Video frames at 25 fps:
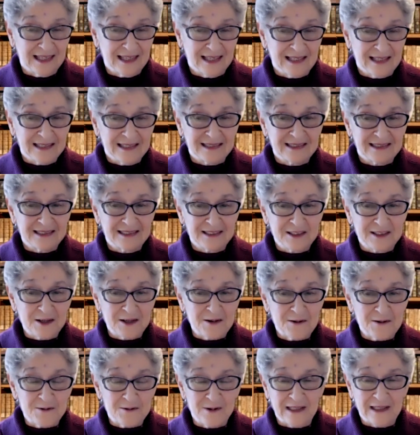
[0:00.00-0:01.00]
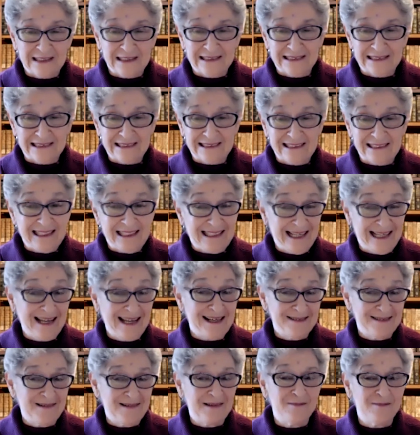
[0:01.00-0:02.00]
So
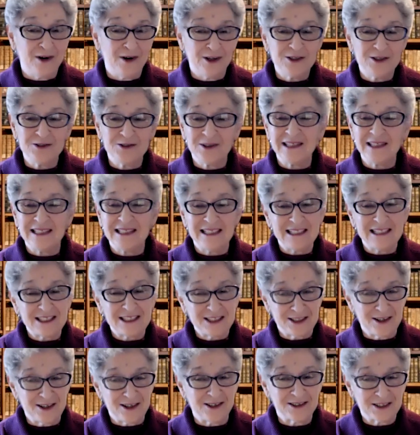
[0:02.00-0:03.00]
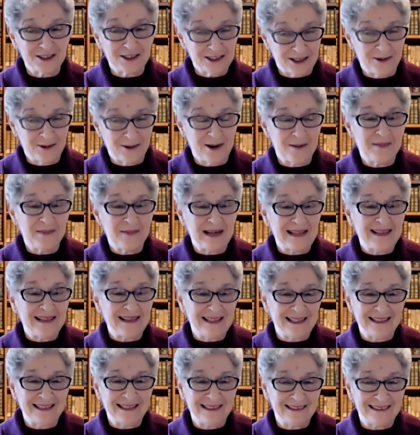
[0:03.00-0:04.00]
Marduk and Ishtar show up, I
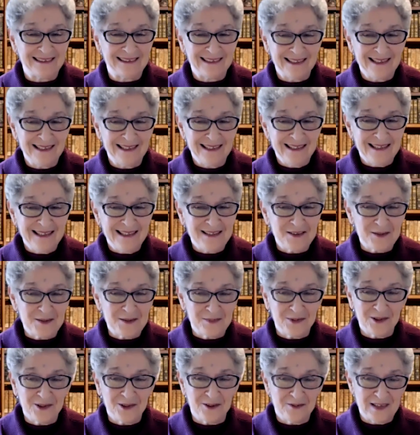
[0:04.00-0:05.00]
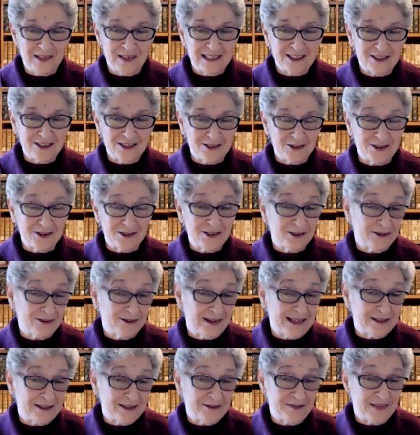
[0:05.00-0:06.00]
think, in the book of Esther to
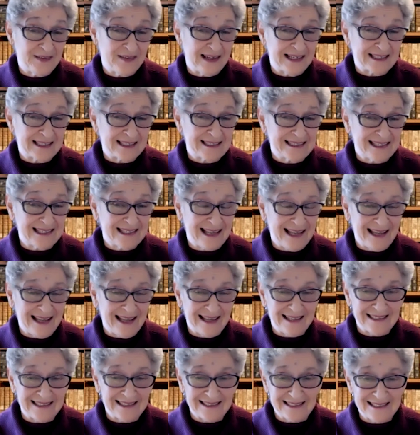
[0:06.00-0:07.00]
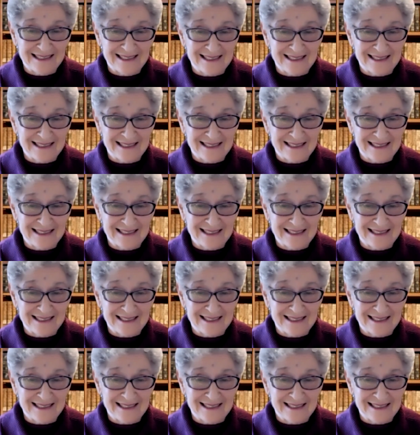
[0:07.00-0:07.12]
great effect, and